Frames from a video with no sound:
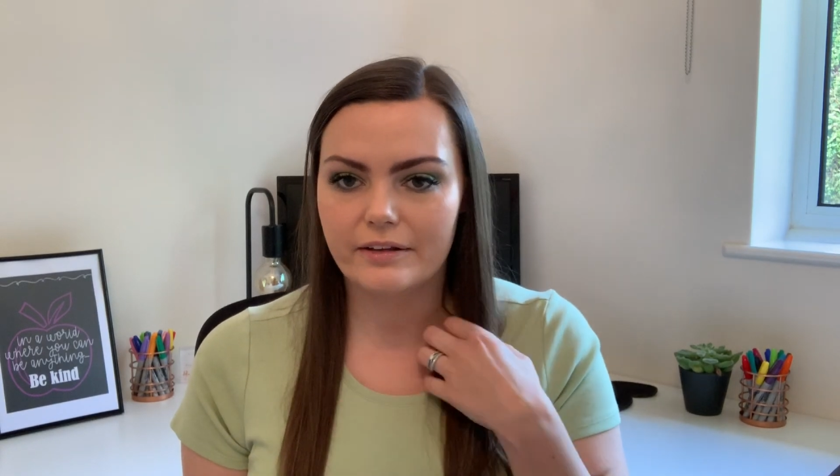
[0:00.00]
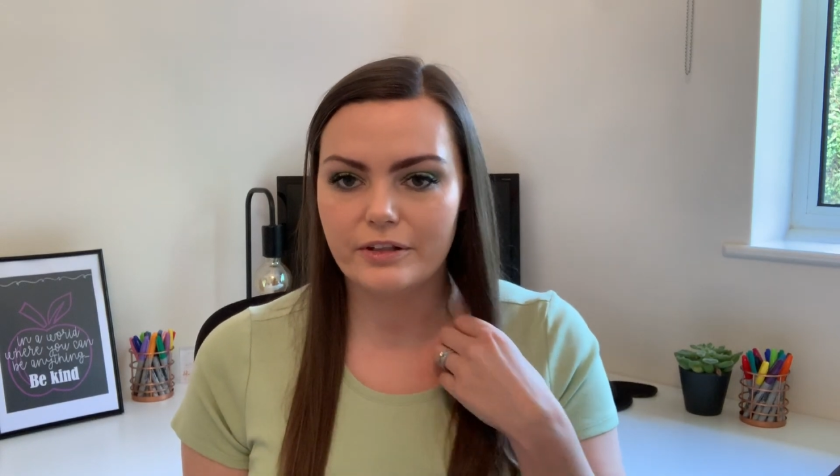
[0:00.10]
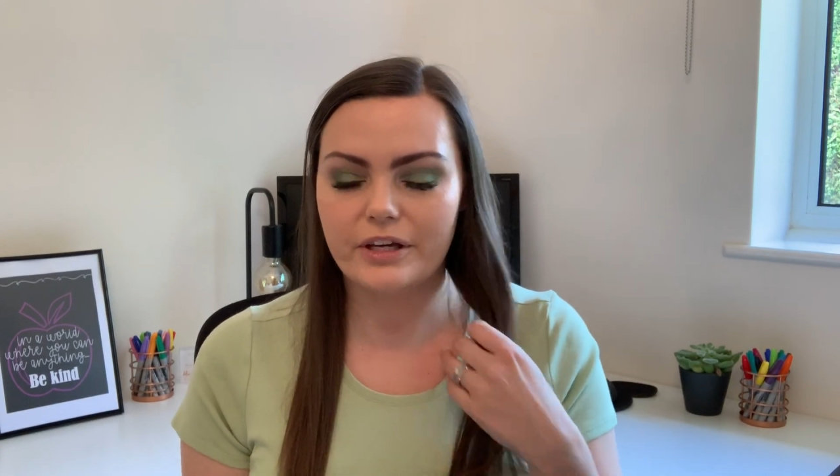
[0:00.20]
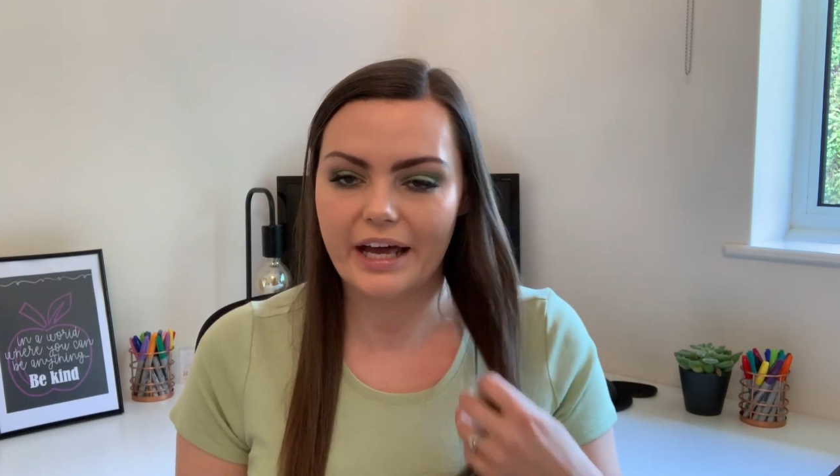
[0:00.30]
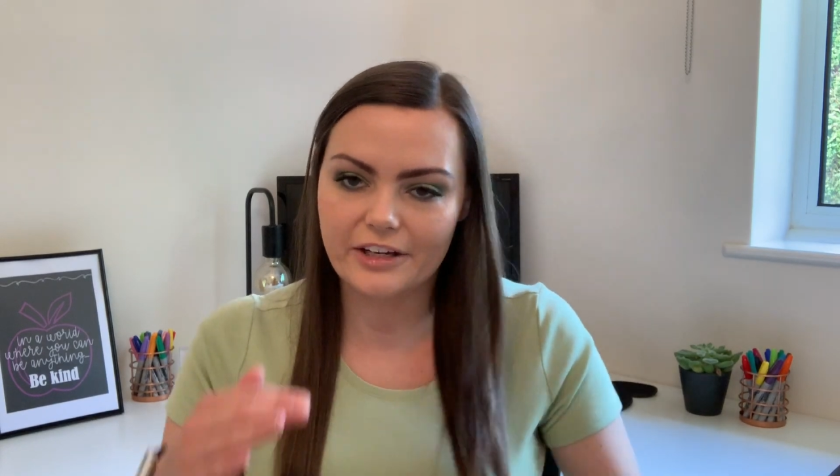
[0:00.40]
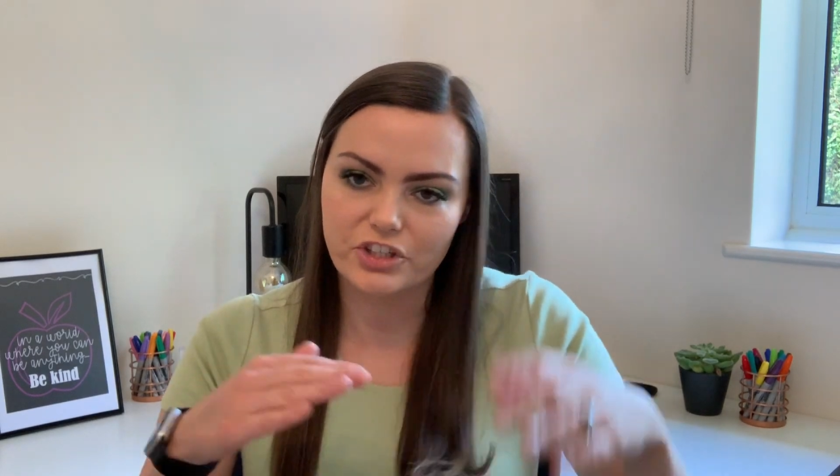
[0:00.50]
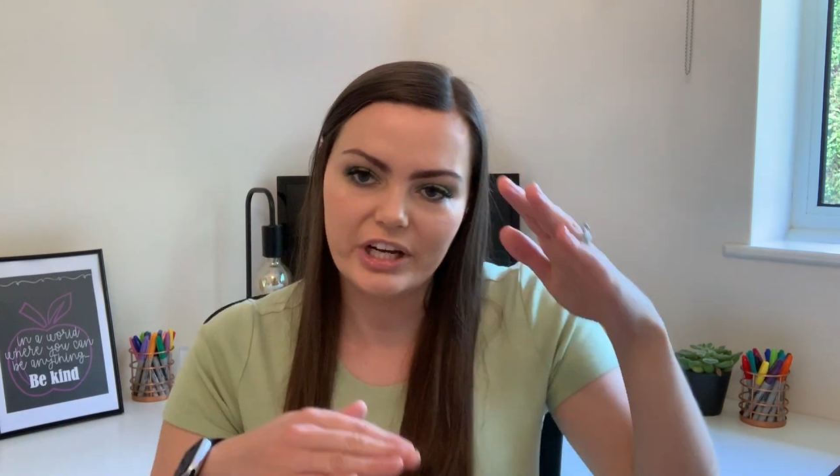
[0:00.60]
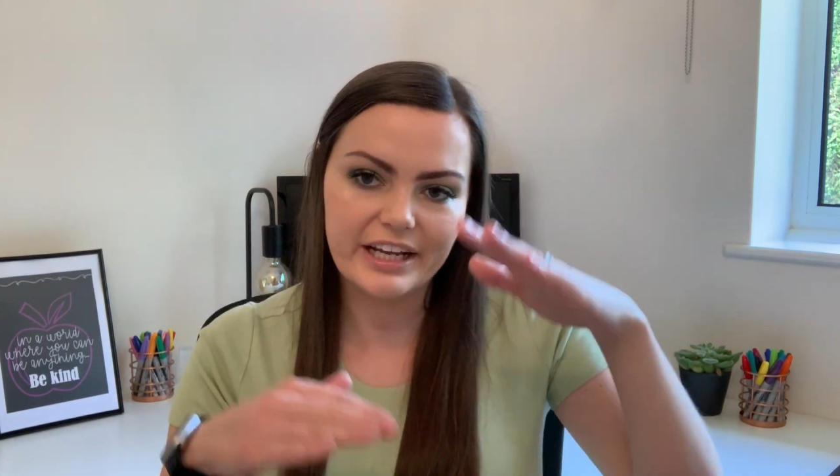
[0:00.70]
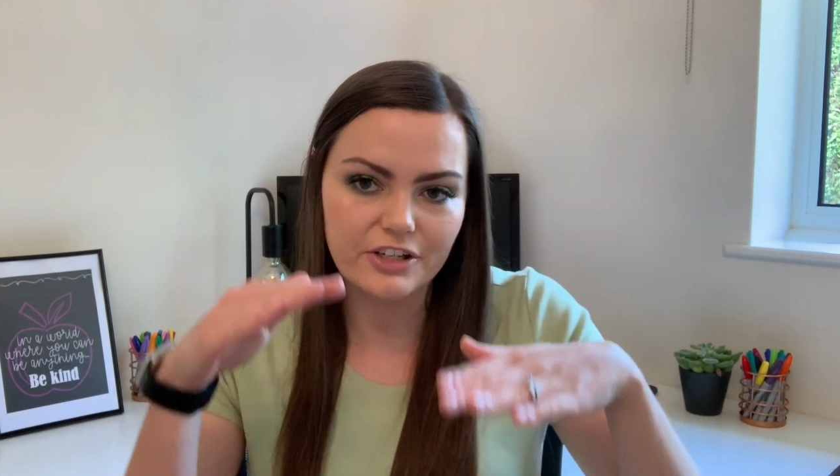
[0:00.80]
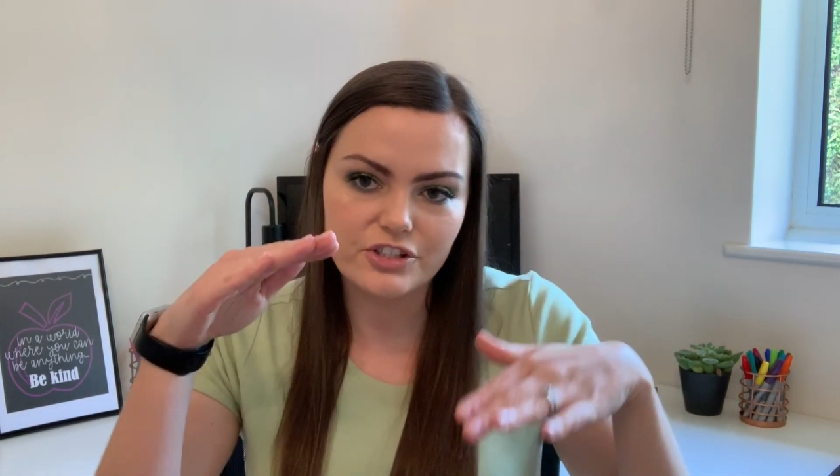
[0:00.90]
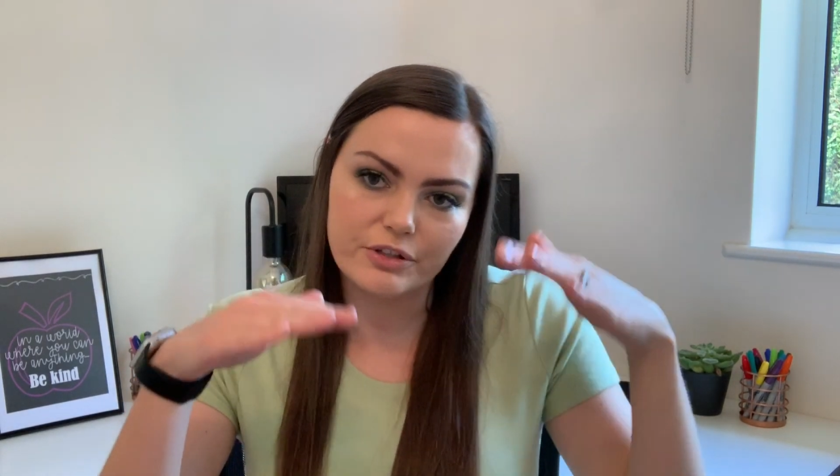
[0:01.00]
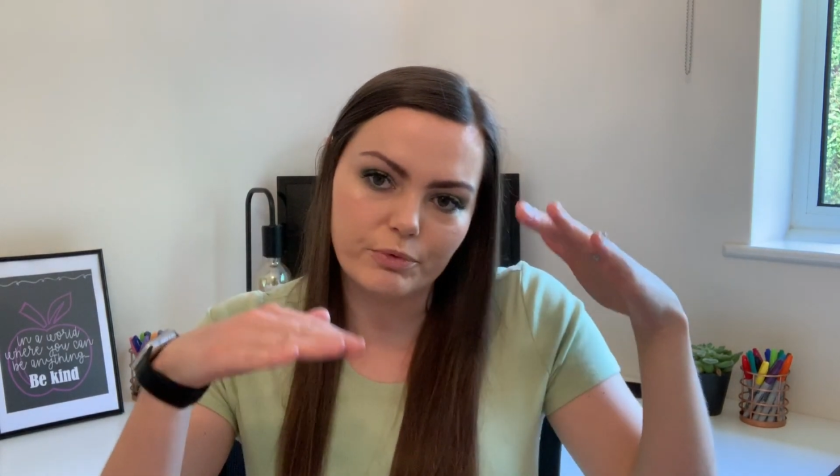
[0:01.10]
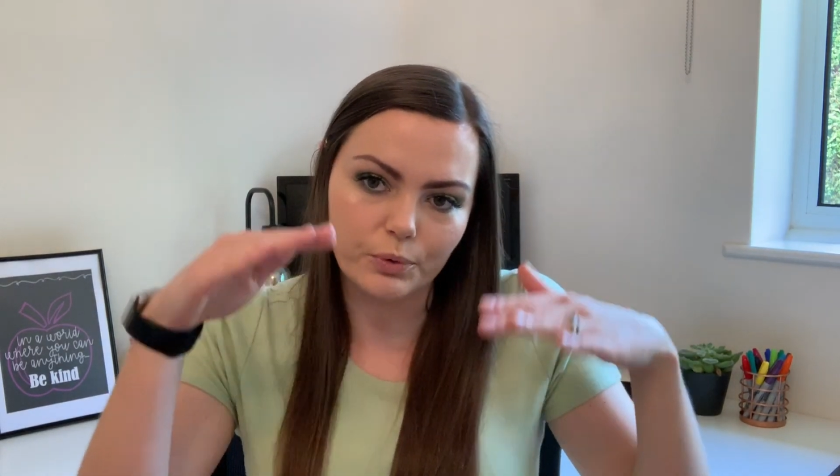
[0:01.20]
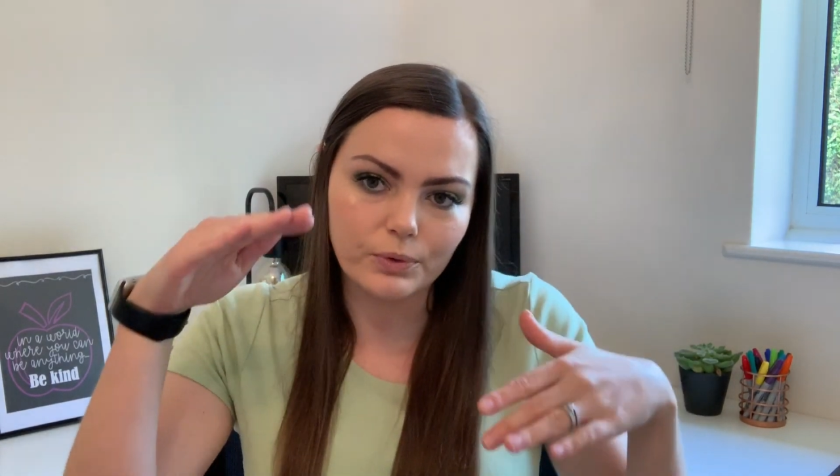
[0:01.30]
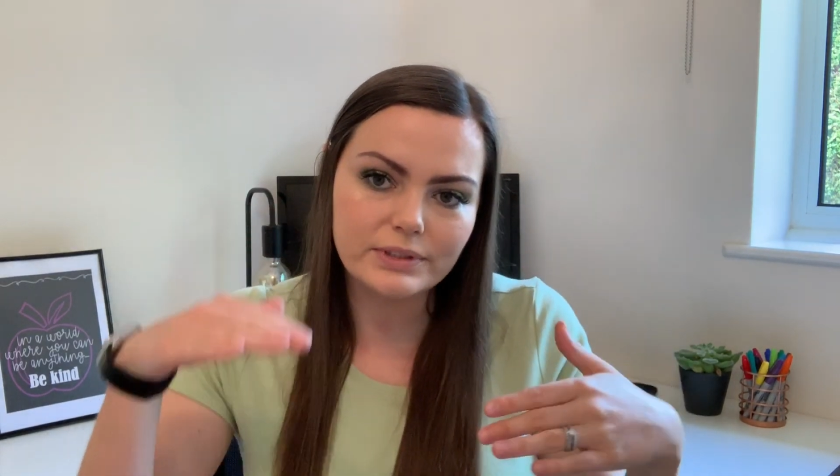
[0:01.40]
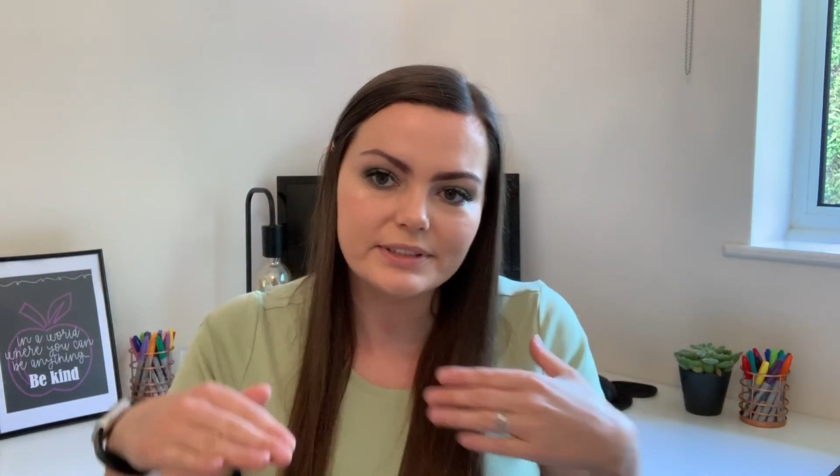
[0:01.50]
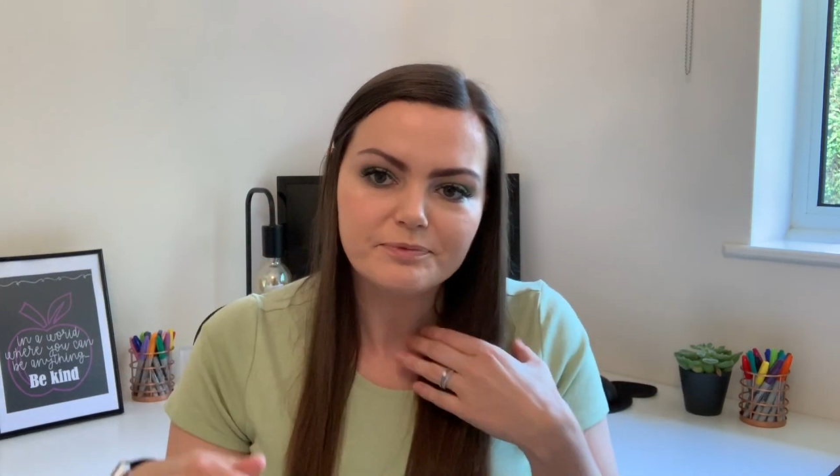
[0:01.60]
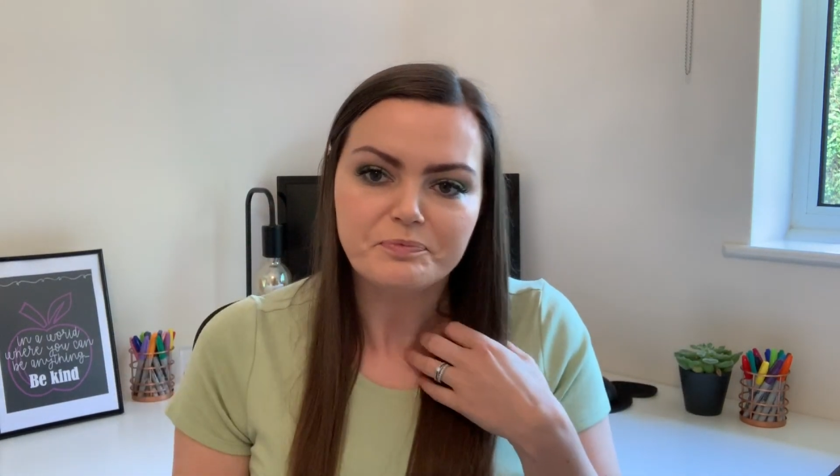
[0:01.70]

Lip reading: you can't change the rules